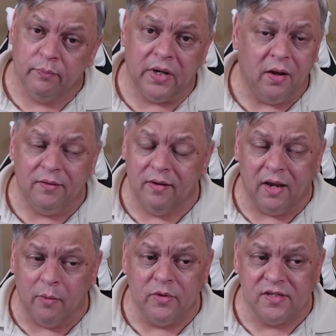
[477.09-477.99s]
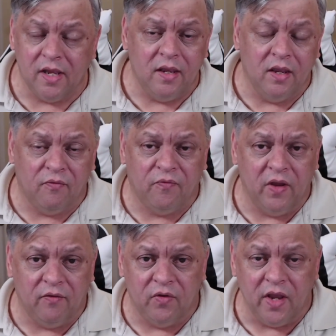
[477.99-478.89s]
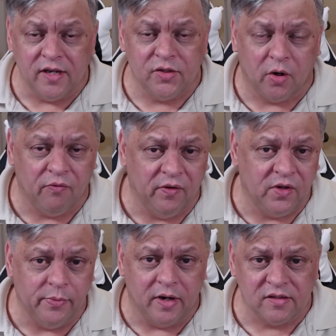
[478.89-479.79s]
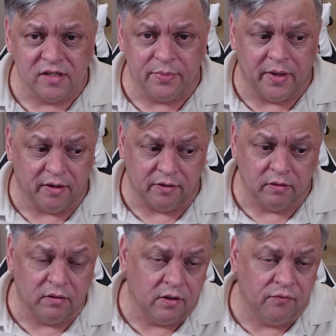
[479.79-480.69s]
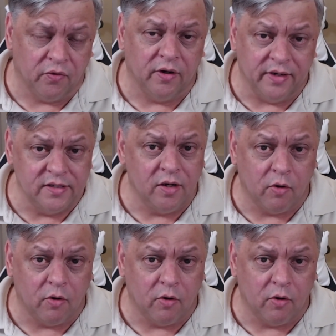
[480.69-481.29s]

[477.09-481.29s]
But I would say if you got 250 bucks to spend and you're looking for a decent